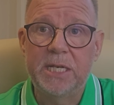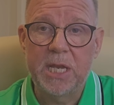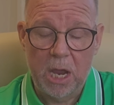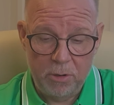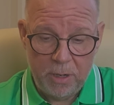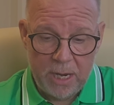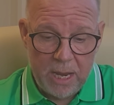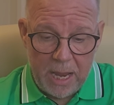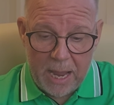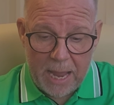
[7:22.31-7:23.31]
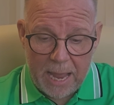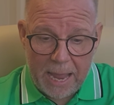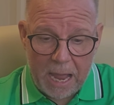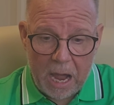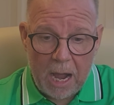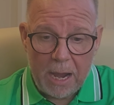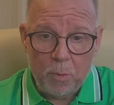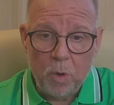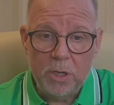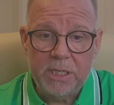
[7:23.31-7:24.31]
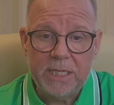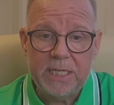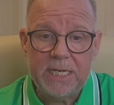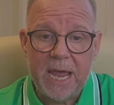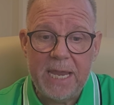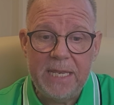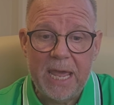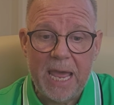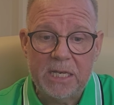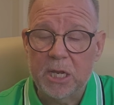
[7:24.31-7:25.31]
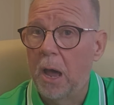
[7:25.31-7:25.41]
So I would say that